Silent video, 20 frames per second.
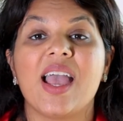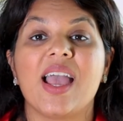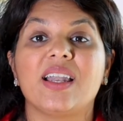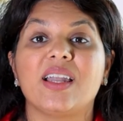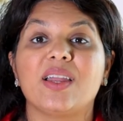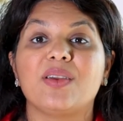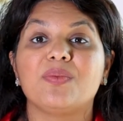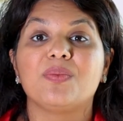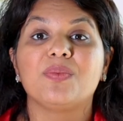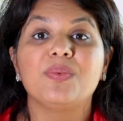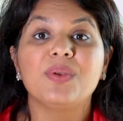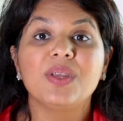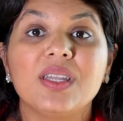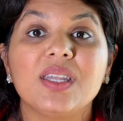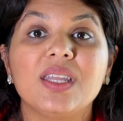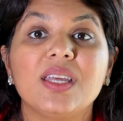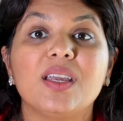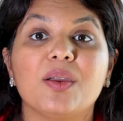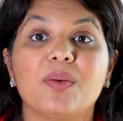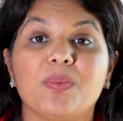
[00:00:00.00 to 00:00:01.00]
and I
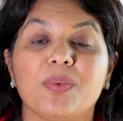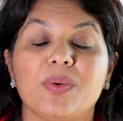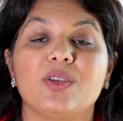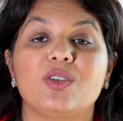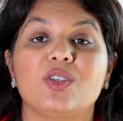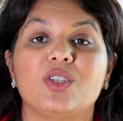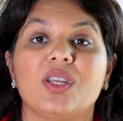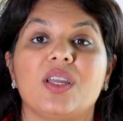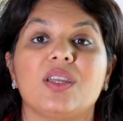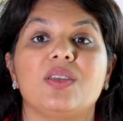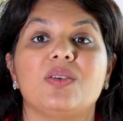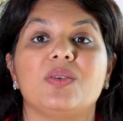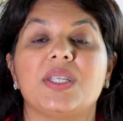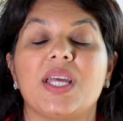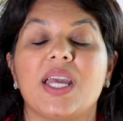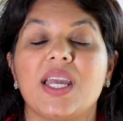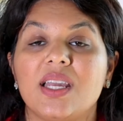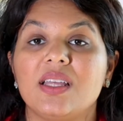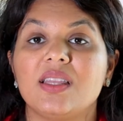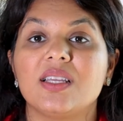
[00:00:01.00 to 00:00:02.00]
really appreciate you
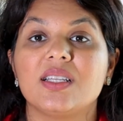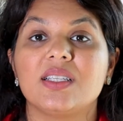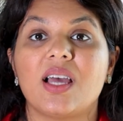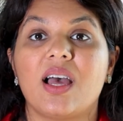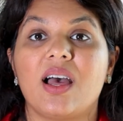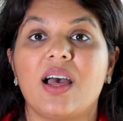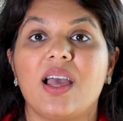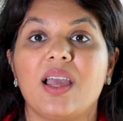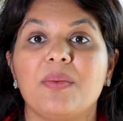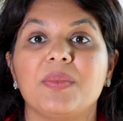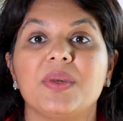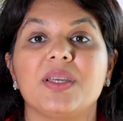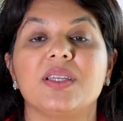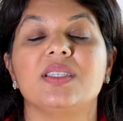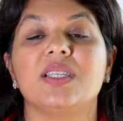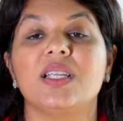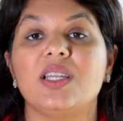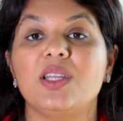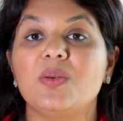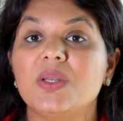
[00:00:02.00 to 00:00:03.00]
taking the time,
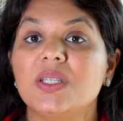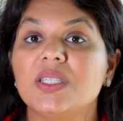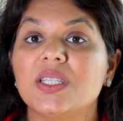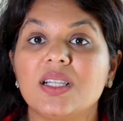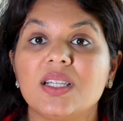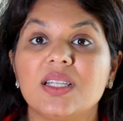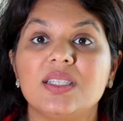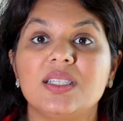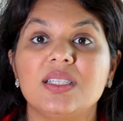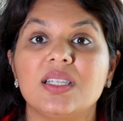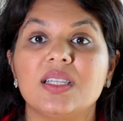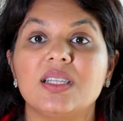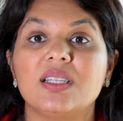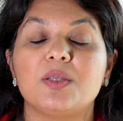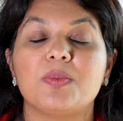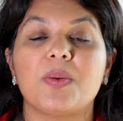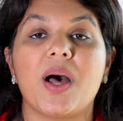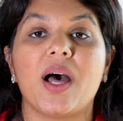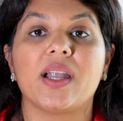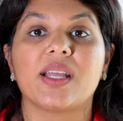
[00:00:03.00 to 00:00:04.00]
continuing to listen to
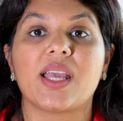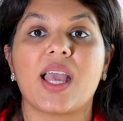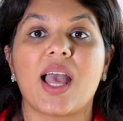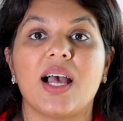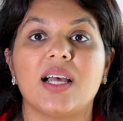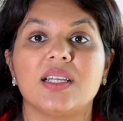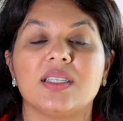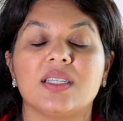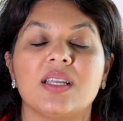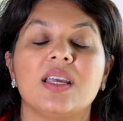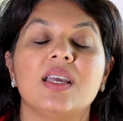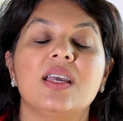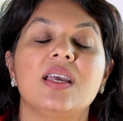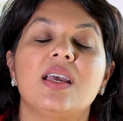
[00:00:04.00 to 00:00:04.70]
this podcast,